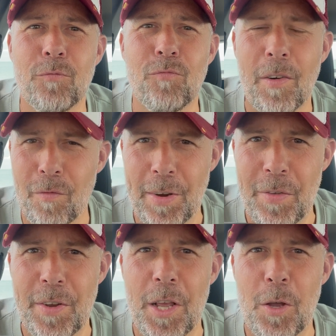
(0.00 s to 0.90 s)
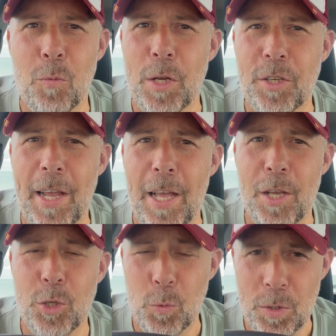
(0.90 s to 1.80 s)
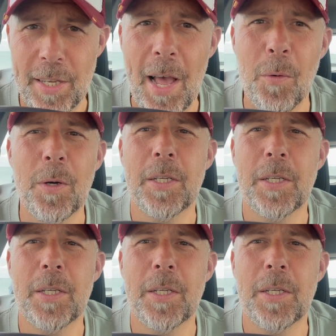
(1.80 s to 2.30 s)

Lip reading: rough and ready video, which you can tell.